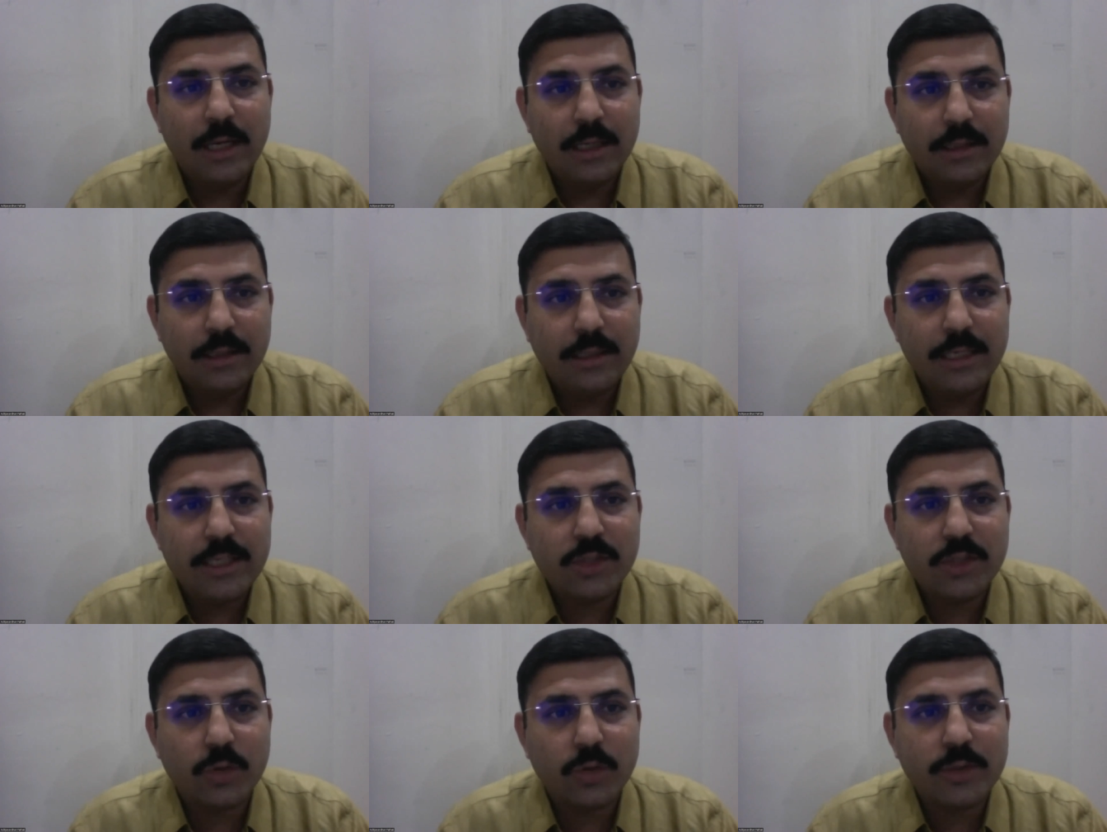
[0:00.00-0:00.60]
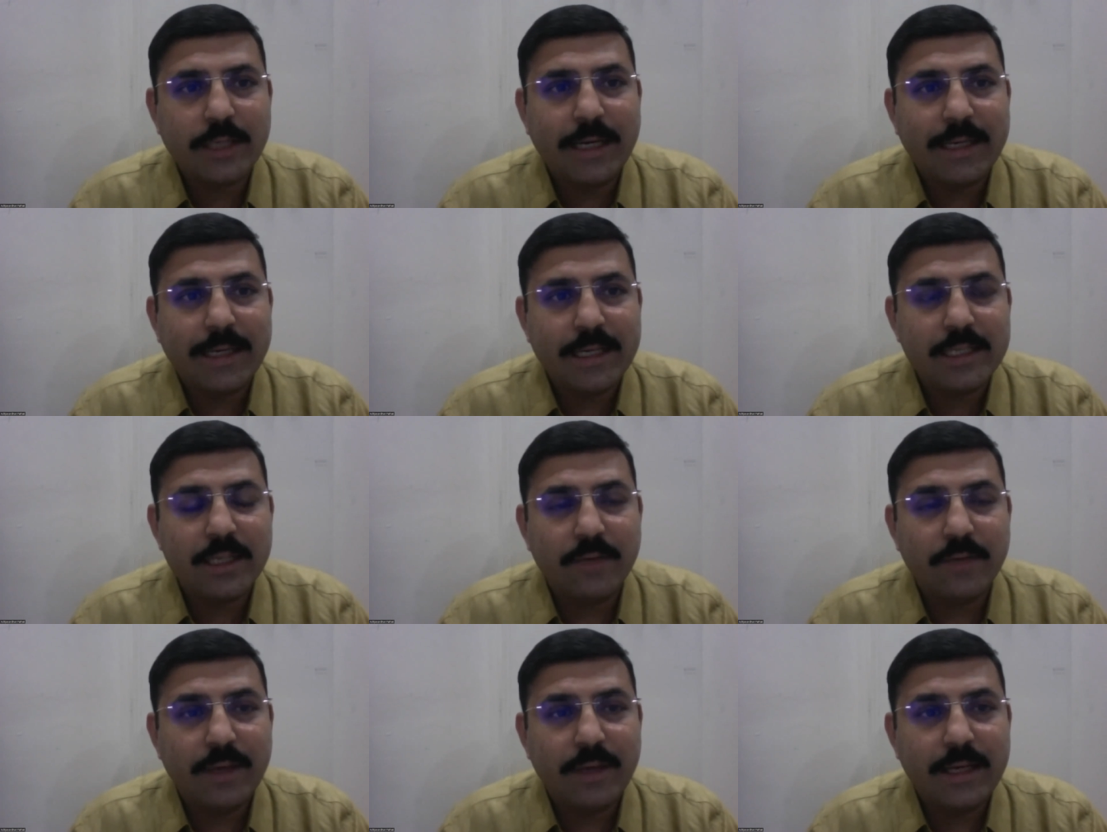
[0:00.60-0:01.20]
these
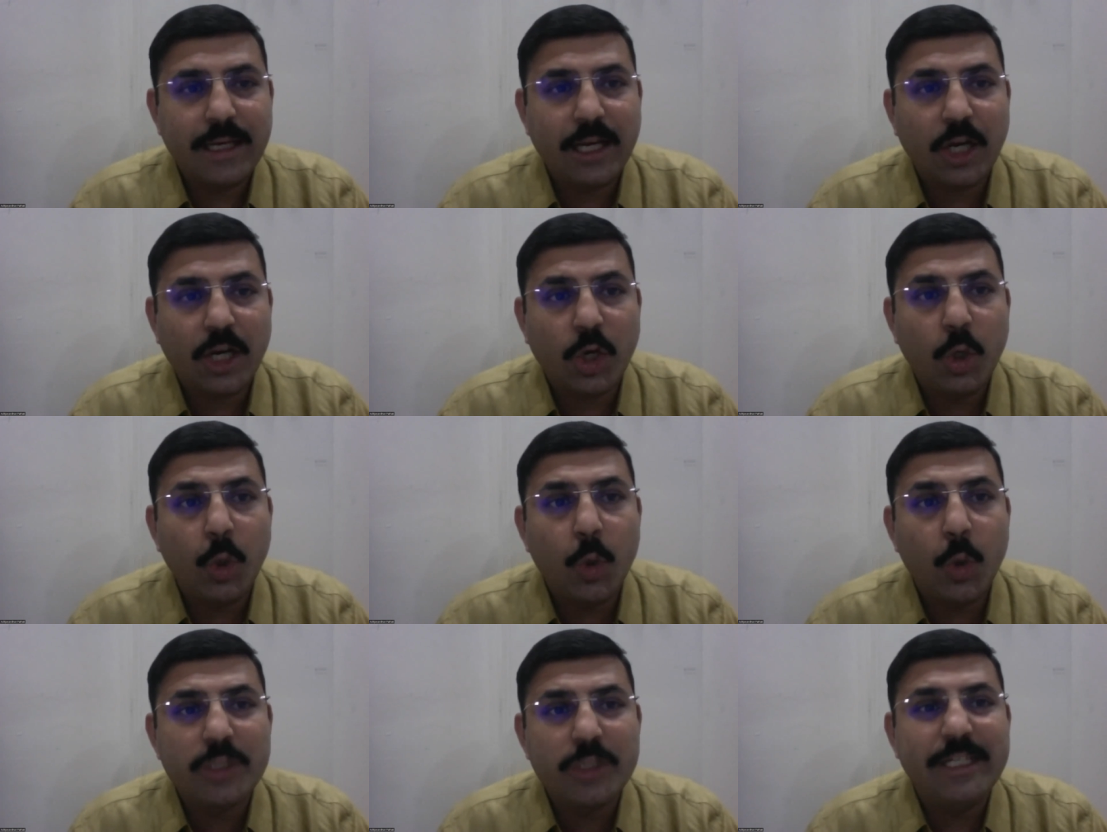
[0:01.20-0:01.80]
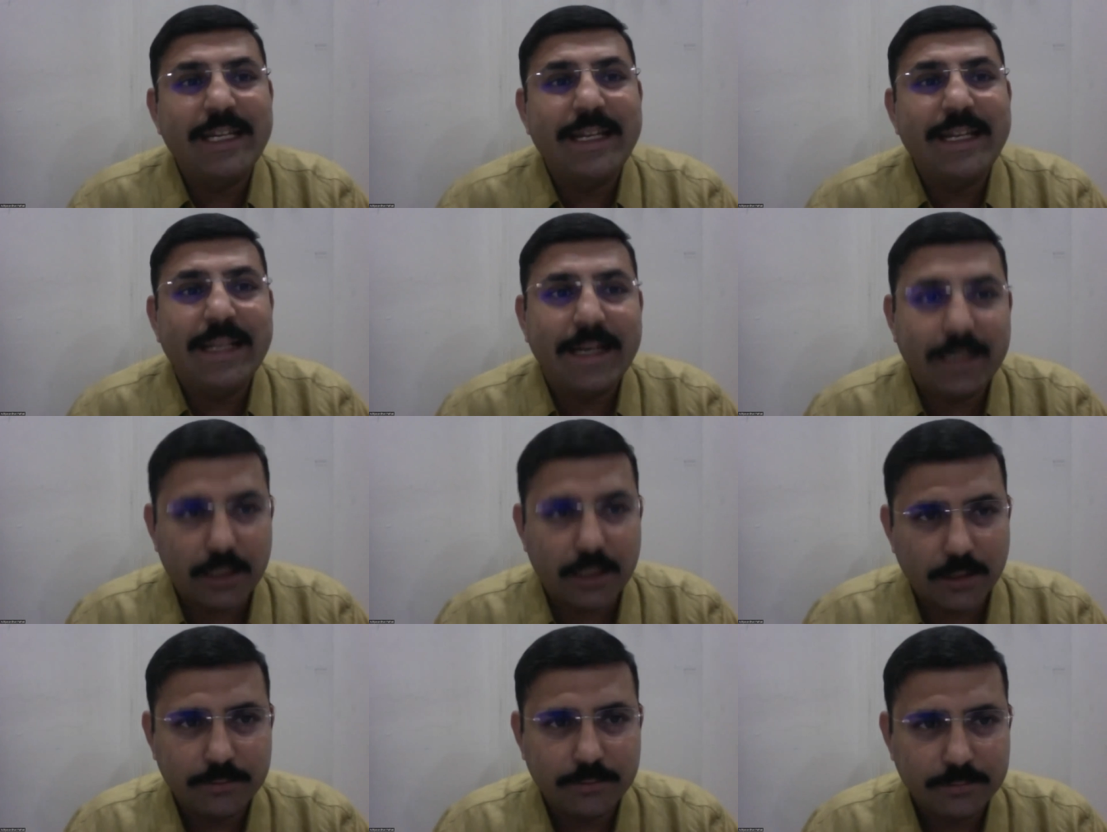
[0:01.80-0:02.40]
societies are very closely knit.